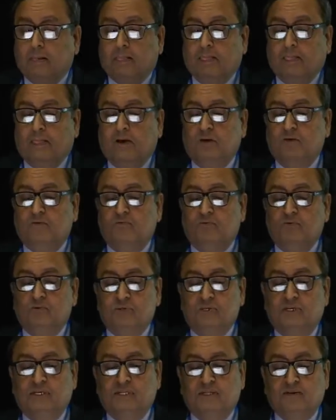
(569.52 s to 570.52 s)
Now, if you
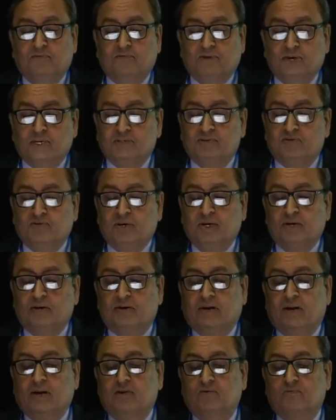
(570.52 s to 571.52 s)
see the phase 3
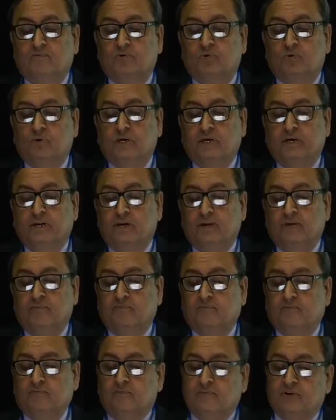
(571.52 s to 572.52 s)
trial of sunitinib
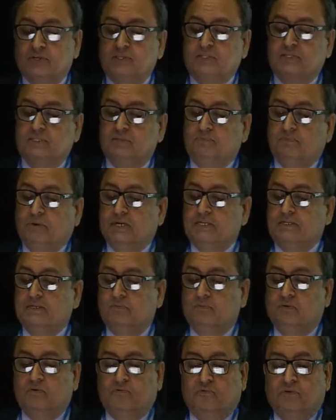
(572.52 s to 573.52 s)
versus
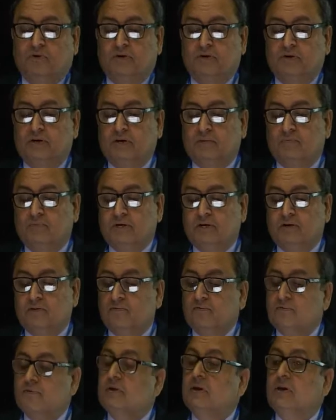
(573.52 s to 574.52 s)
placebo for treatment
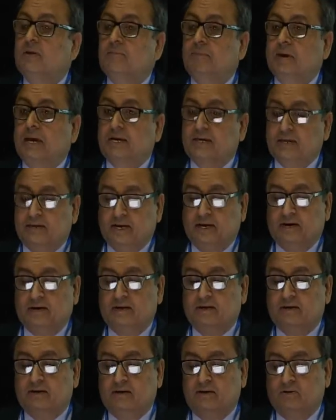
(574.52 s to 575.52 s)
of
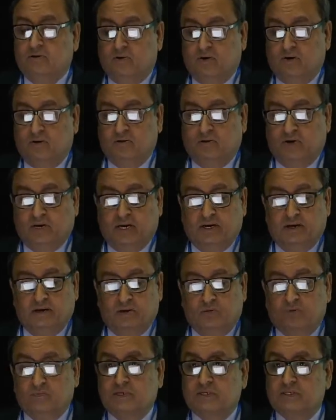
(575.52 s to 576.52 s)
pancreatic neuroendocrine
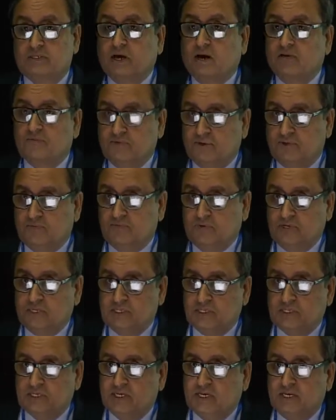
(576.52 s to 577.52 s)
tumors, after
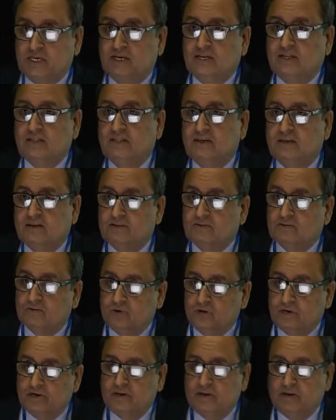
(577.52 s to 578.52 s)
which the
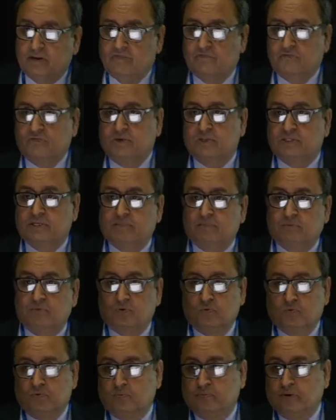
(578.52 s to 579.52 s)
sunitinib was
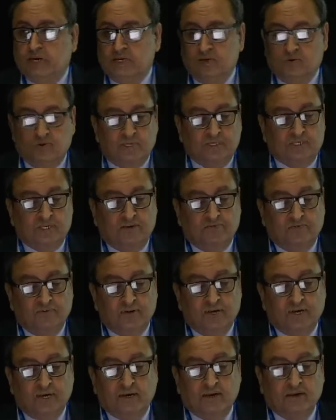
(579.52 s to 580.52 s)
approved by US
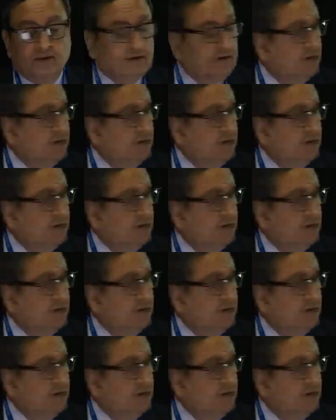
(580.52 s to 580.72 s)
FDA.